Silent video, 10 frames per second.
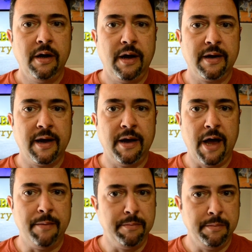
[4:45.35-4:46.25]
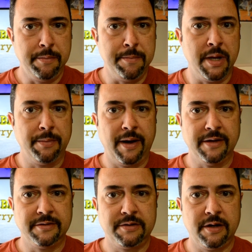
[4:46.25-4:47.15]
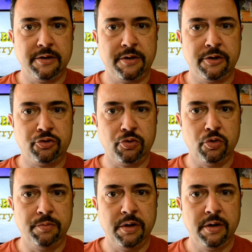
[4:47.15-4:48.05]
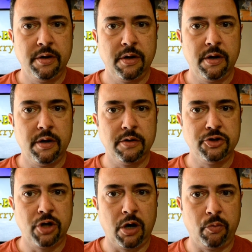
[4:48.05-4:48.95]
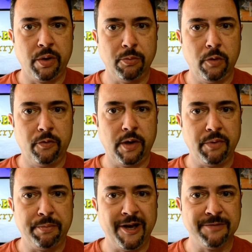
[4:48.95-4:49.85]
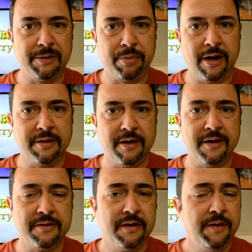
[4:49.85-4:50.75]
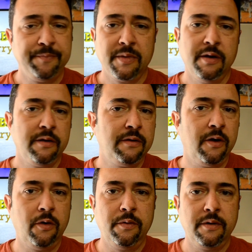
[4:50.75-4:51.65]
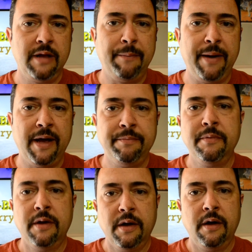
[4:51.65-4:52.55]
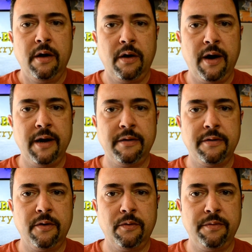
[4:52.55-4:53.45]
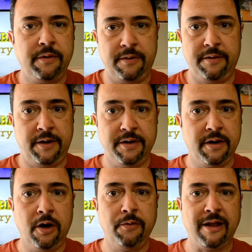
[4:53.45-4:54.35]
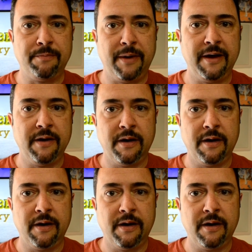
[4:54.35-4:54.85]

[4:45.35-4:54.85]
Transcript: I minimized the tube jar removal and replacement process, so not bad. All right, so there you go. That's my